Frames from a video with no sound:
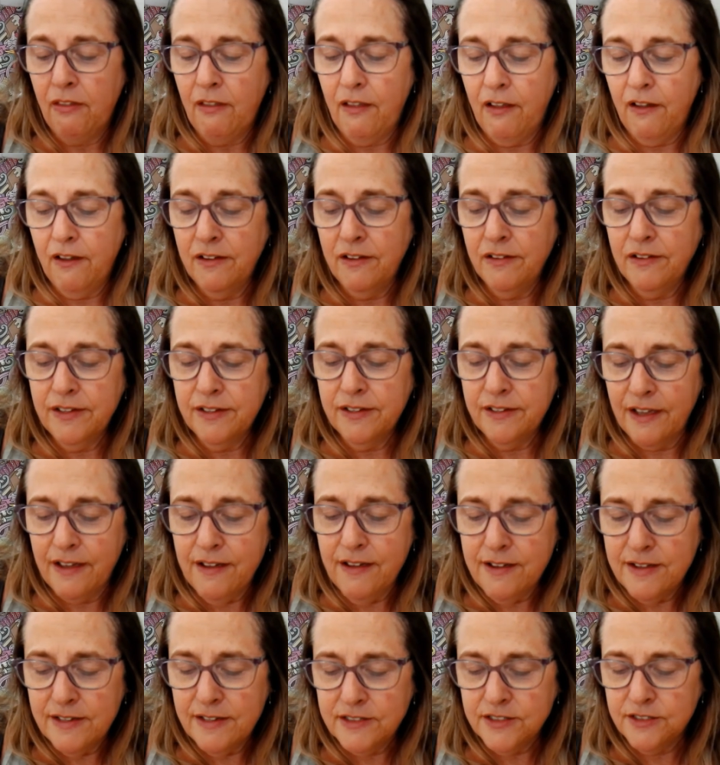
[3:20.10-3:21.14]
I
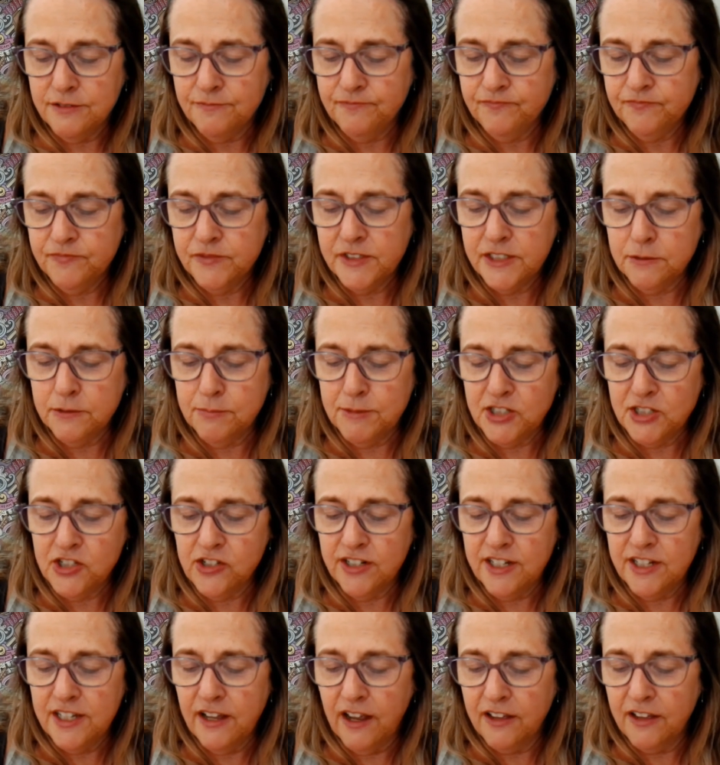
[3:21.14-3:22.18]
guess.
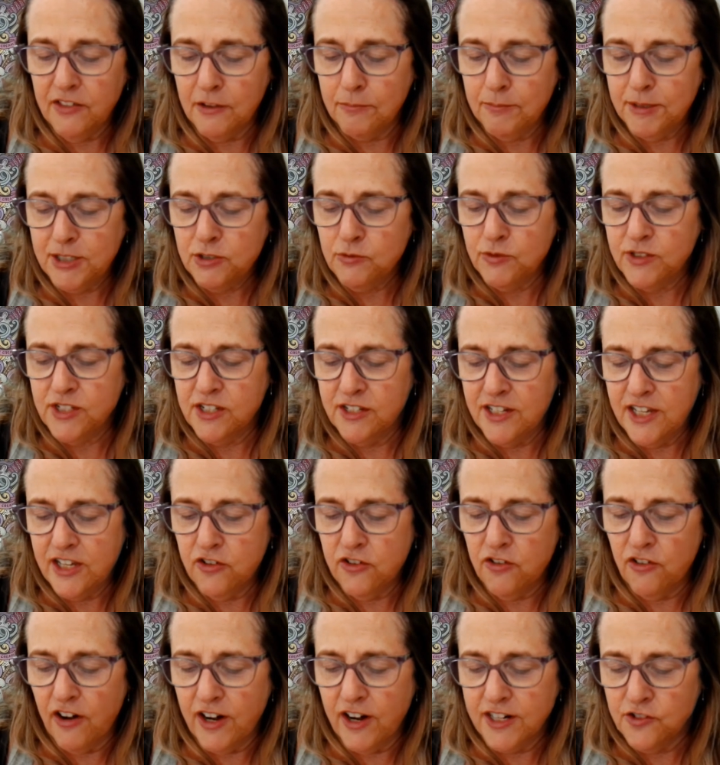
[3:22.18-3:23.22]
I thought Mitch was gonna eat
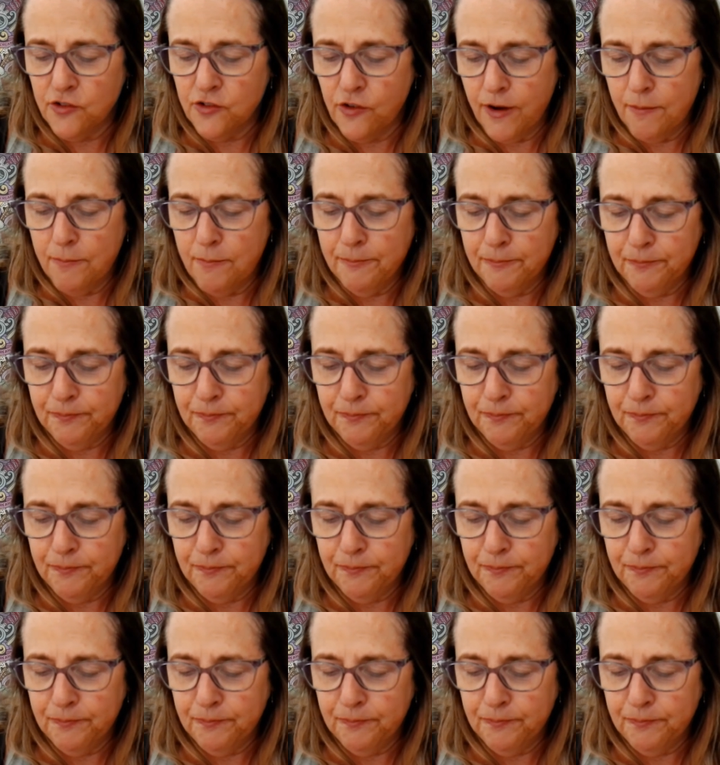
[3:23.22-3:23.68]
your ice cream.